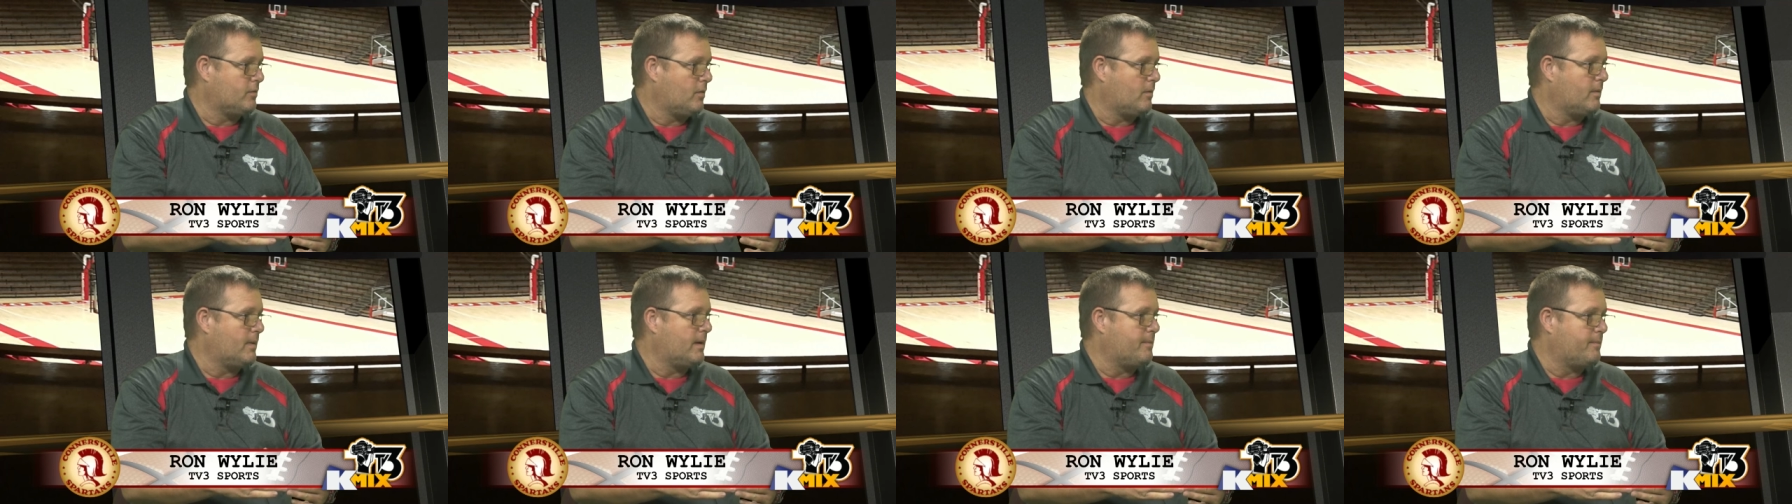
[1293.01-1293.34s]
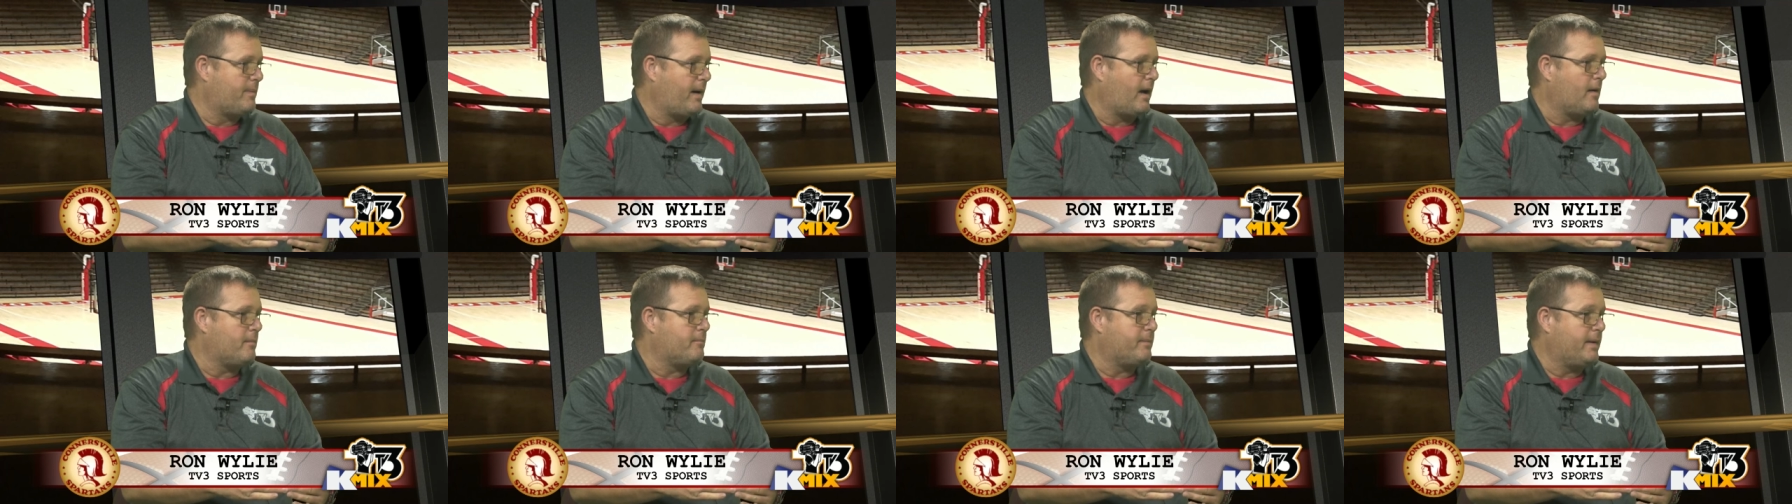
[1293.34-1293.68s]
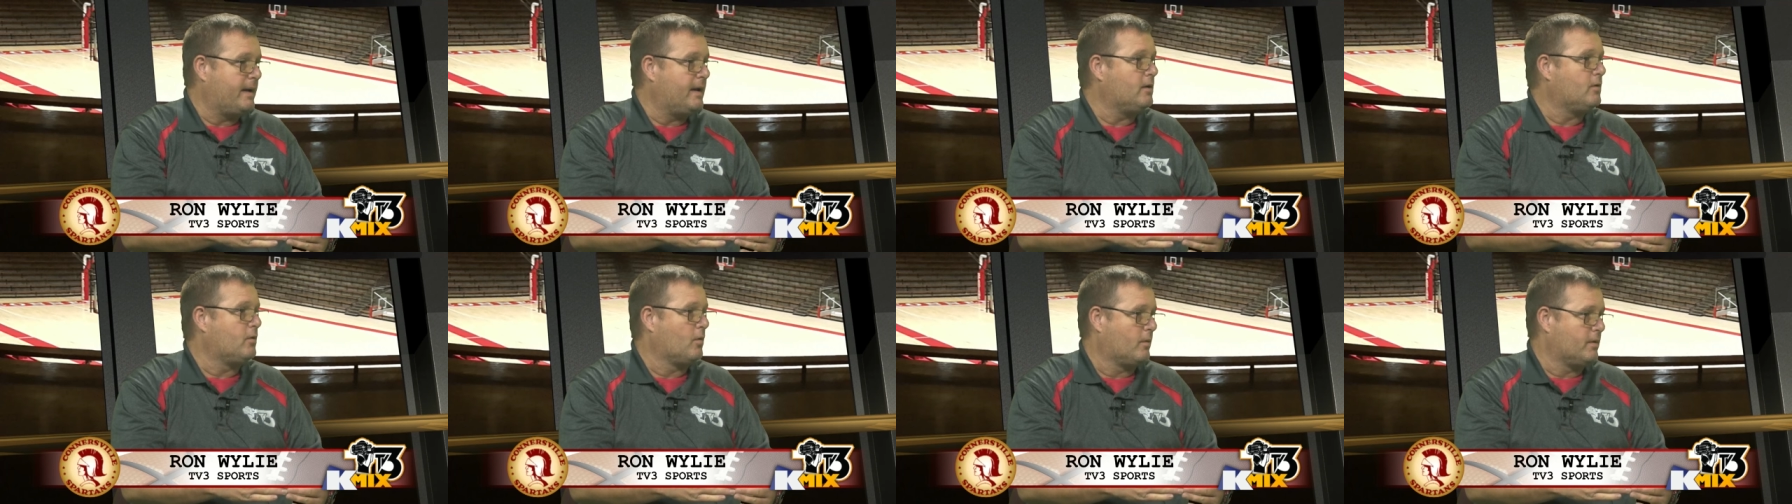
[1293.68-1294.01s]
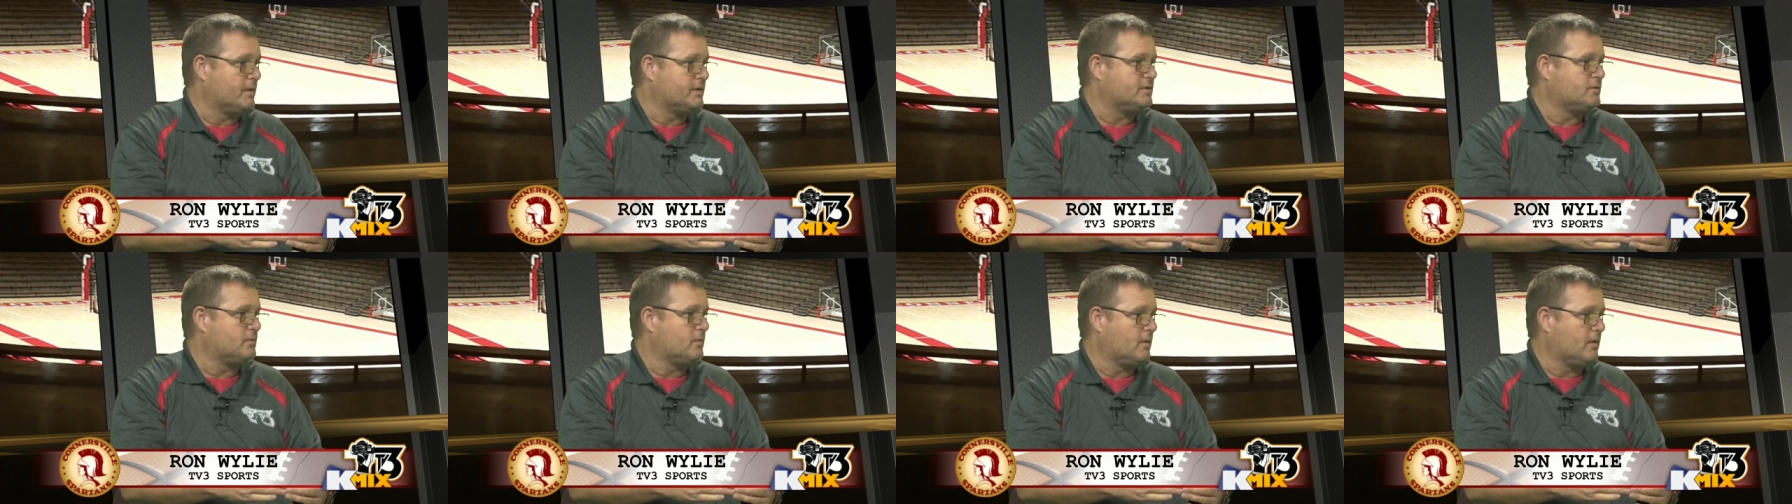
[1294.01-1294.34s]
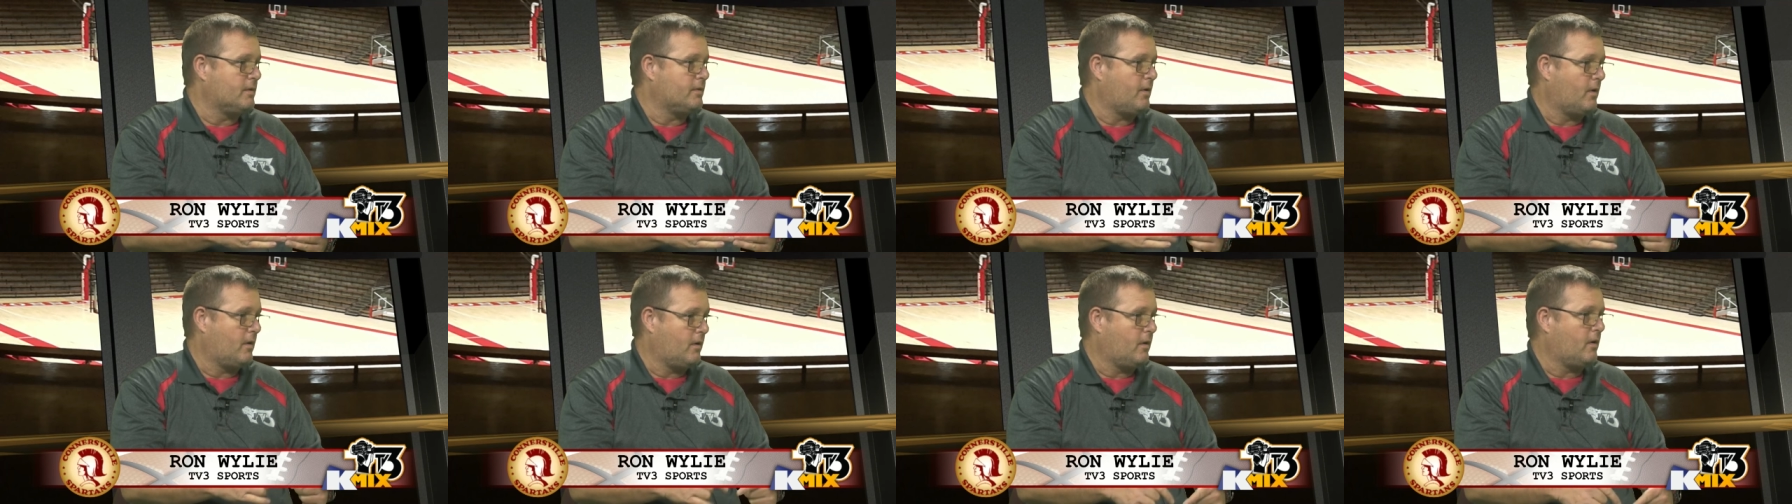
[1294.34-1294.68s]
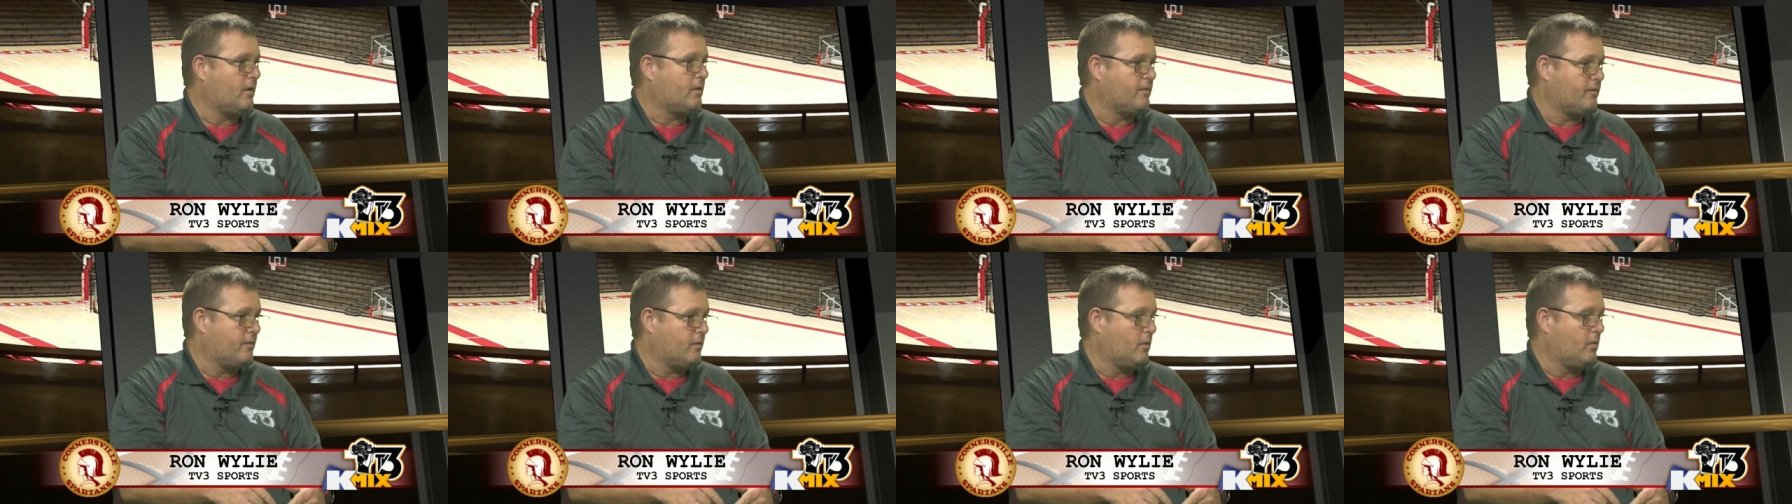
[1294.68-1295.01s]
where we about beat Lawrence mm-hmm. North on
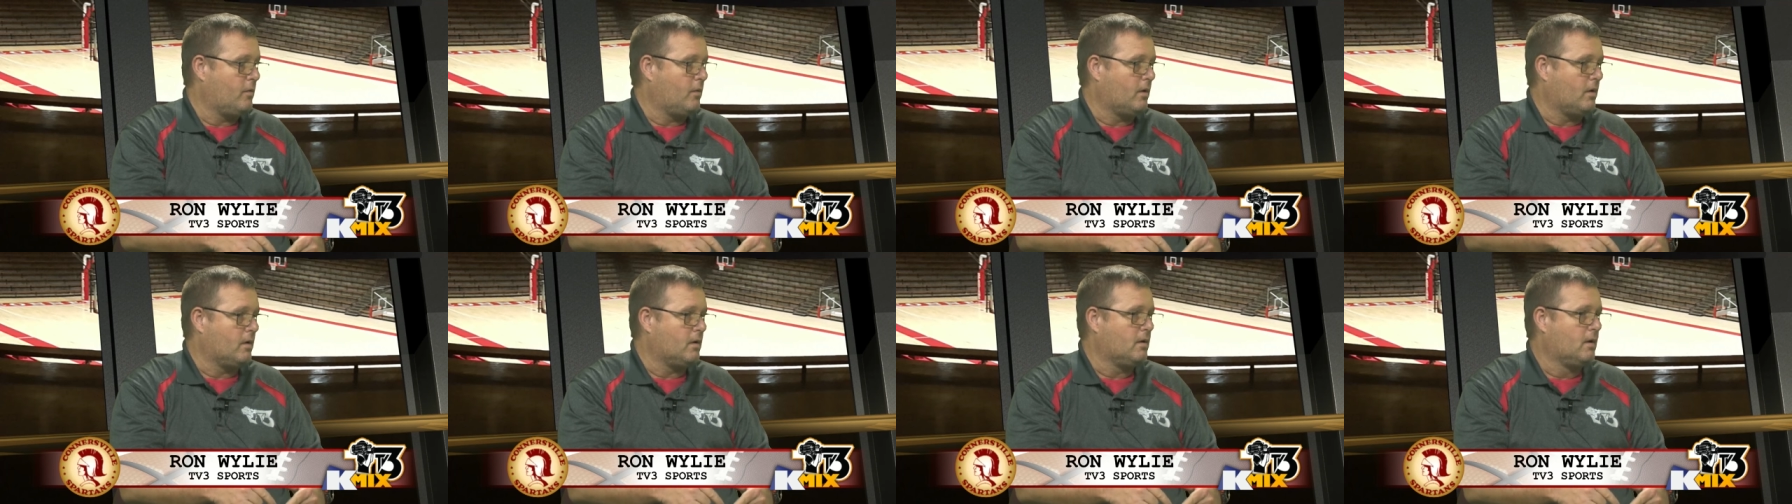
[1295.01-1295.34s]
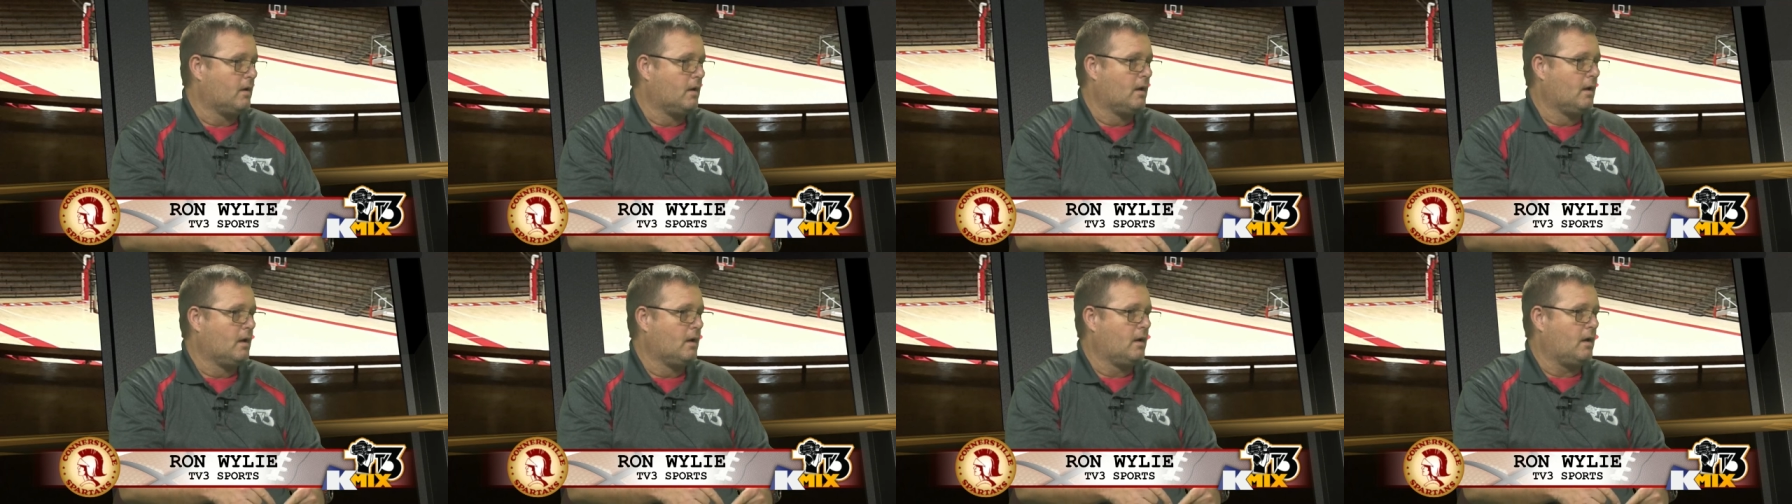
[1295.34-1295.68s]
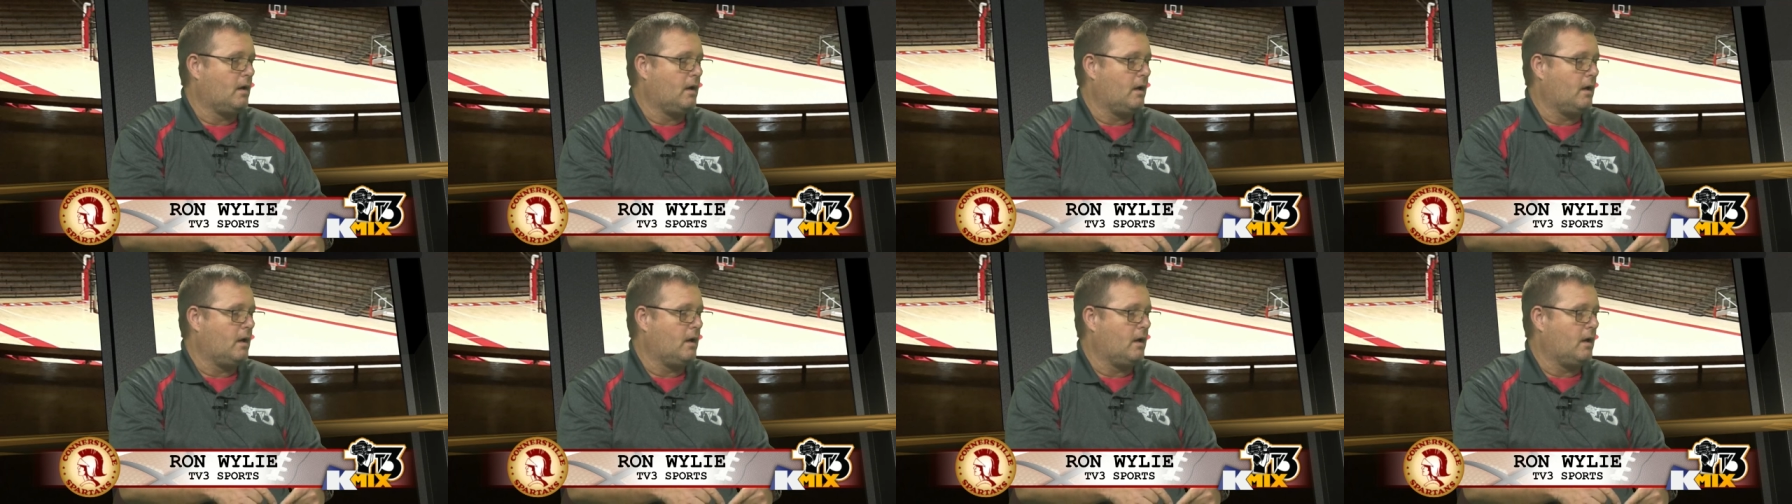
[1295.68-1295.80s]
our floor, mm-hmm.